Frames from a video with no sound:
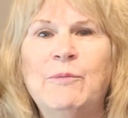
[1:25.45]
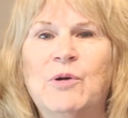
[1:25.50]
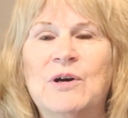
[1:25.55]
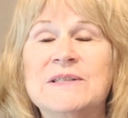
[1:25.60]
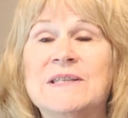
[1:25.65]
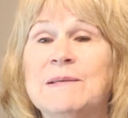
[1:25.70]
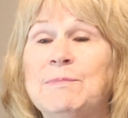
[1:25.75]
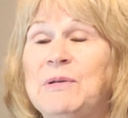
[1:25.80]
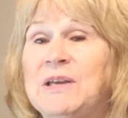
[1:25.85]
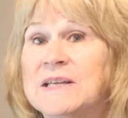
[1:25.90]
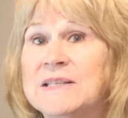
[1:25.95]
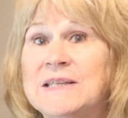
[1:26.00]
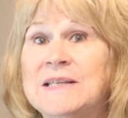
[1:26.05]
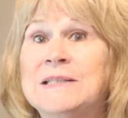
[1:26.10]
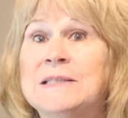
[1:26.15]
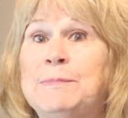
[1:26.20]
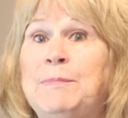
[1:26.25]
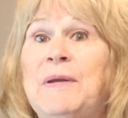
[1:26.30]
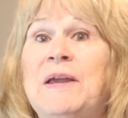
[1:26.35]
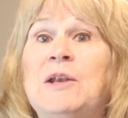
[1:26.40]
was it? Because
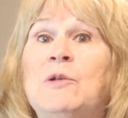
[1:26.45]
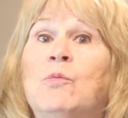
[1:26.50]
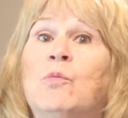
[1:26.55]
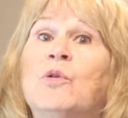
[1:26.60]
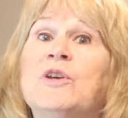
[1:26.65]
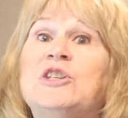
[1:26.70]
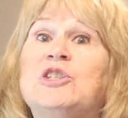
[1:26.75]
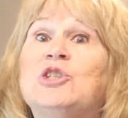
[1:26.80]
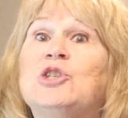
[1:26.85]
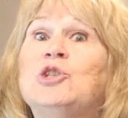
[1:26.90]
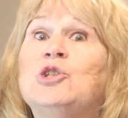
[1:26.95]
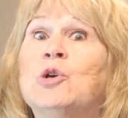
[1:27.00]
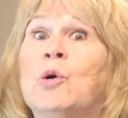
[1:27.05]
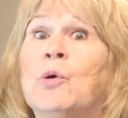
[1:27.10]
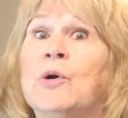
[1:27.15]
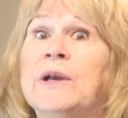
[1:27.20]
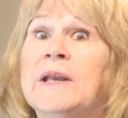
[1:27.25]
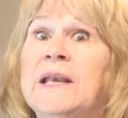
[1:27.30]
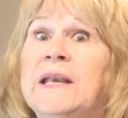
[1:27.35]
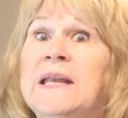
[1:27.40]
it's been
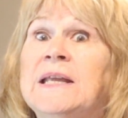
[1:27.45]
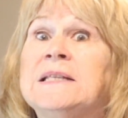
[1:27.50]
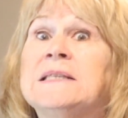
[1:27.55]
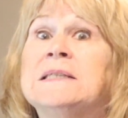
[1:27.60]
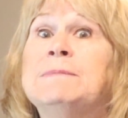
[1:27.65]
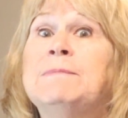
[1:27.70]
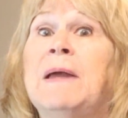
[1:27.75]
restored and it's